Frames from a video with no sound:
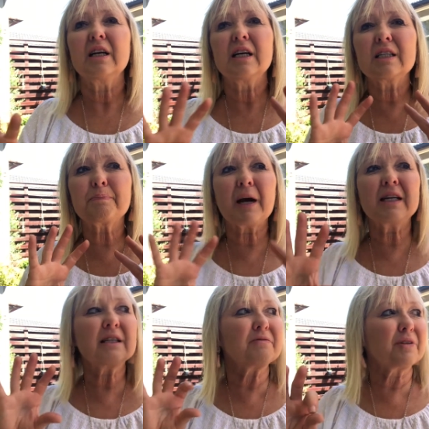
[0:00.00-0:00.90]
It's
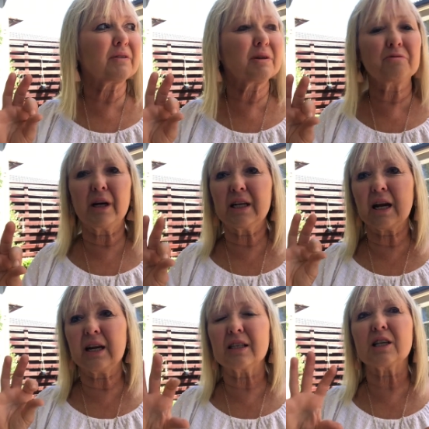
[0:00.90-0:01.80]
painted very red
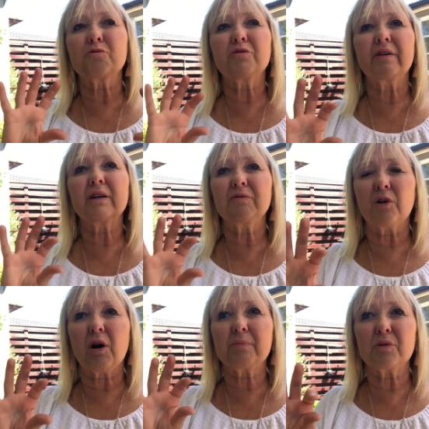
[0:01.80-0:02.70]
and it's a very
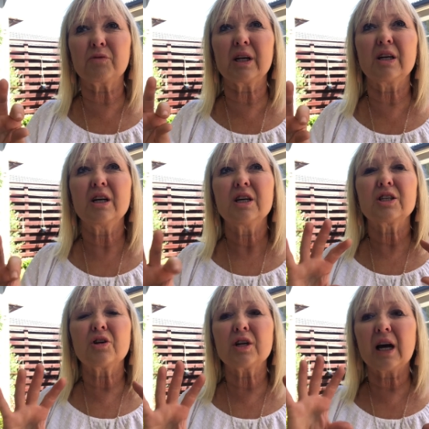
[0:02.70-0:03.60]
vibrant red
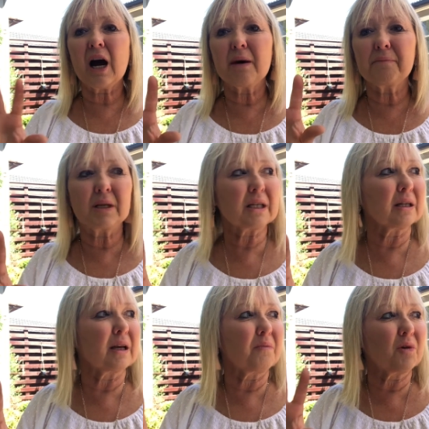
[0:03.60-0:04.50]
so you can't miss
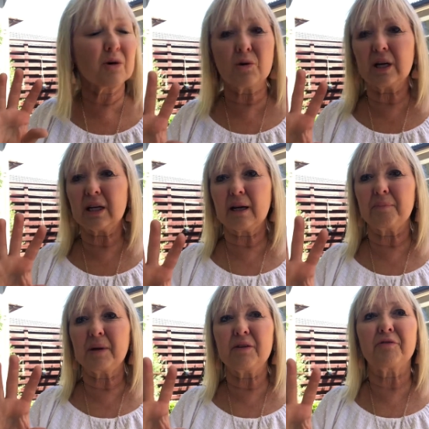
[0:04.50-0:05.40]
it. And we're all getting a
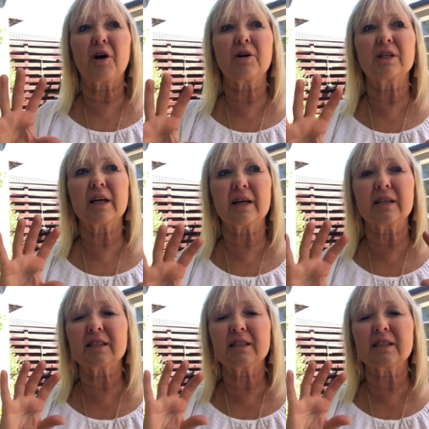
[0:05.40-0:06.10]
big photo taken.